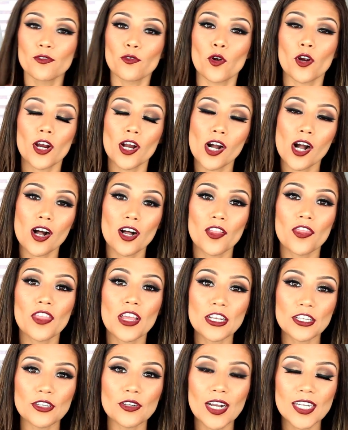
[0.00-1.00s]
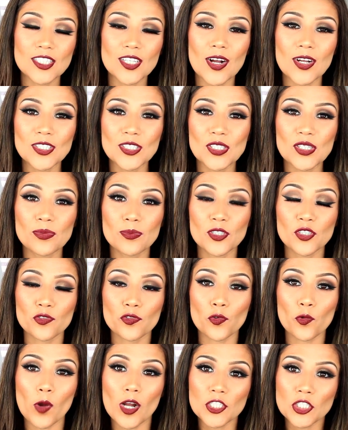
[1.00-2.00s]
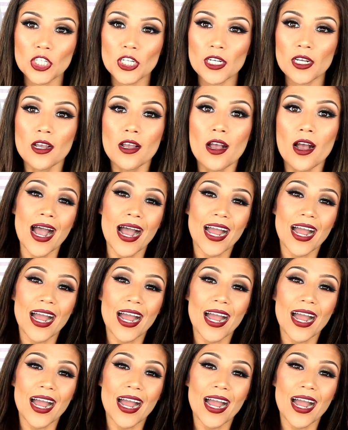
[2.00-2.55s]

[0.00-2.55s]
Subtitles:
Sephora haul. Thank you guys all so much for watching.